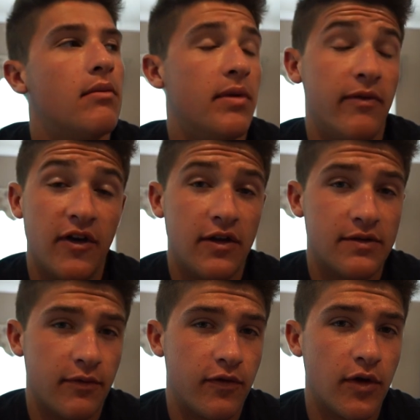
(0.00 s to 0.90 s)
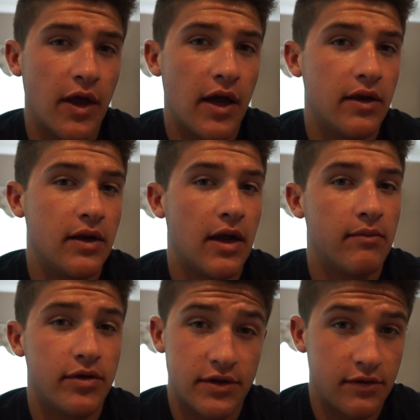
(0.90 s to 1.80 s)
But the videos before that,
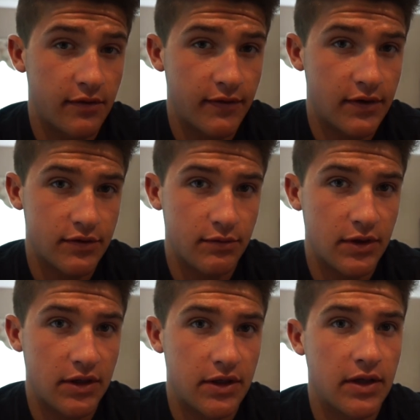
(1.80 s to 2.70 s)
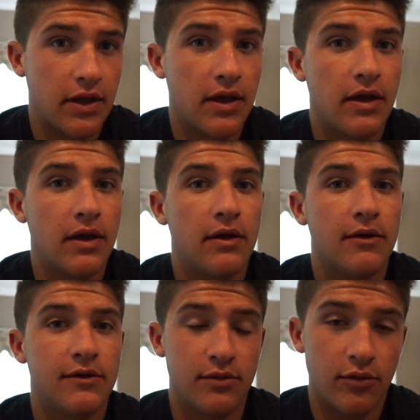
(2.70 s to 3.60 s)
I'm posting three videos a week.
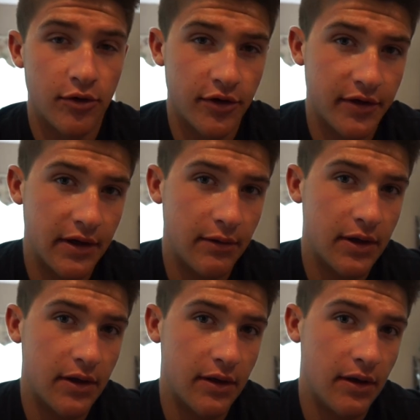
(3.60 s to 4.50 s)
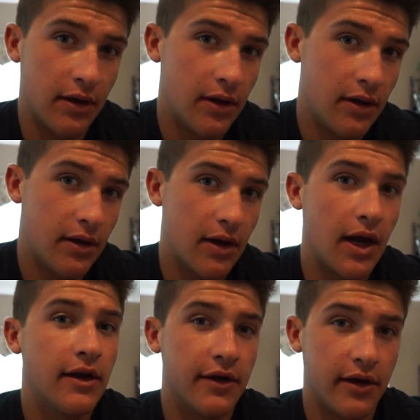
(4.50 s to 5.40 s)
It was Memorial Day weekend.
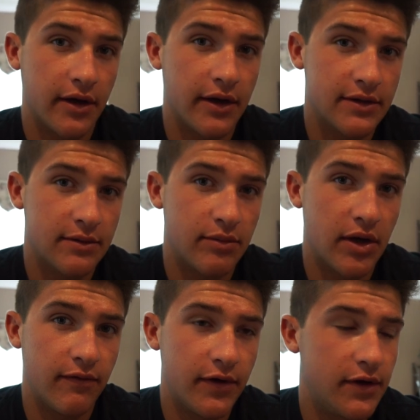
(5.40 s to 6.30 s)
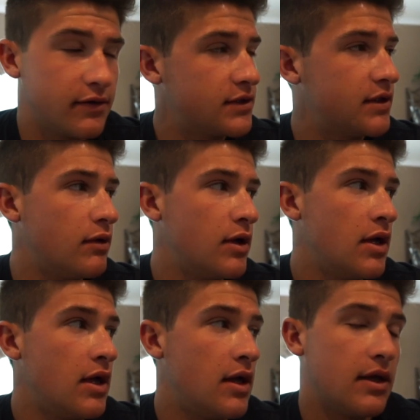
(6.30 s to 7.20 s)
I had to knock out some pond videos, so
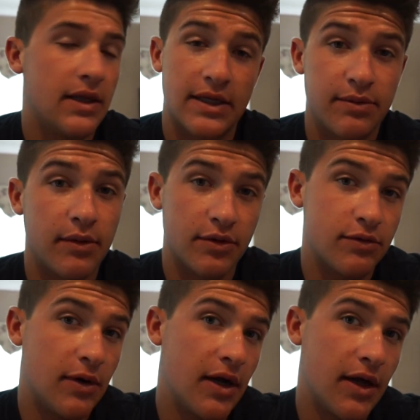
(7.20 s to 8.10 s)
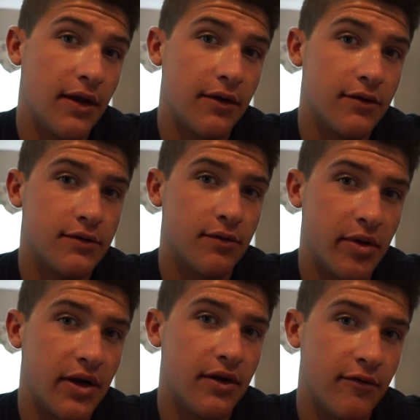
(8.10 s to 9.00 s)
that's pretty much why I had like those
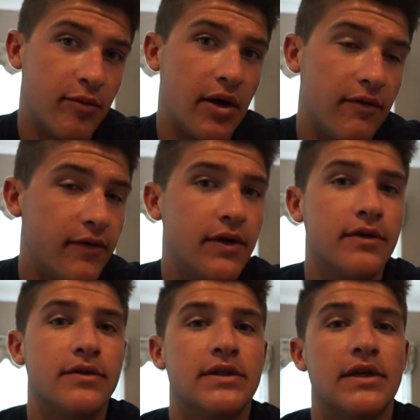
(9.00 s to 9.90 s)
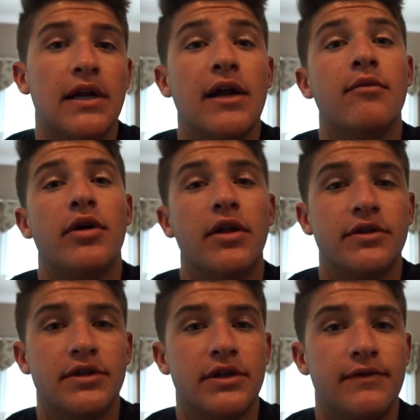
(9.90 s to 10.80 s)
repetitive pond videos. And I
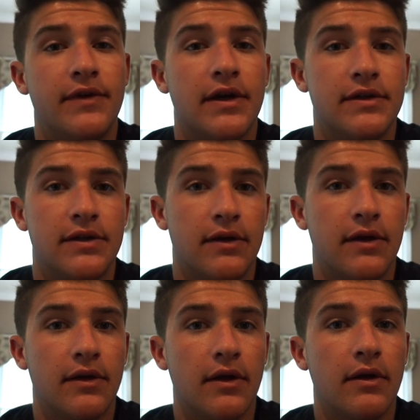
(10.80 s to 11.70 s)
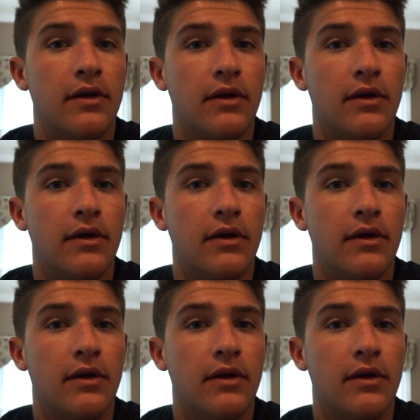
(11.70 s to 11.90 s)
apologize if you guys didn't like that.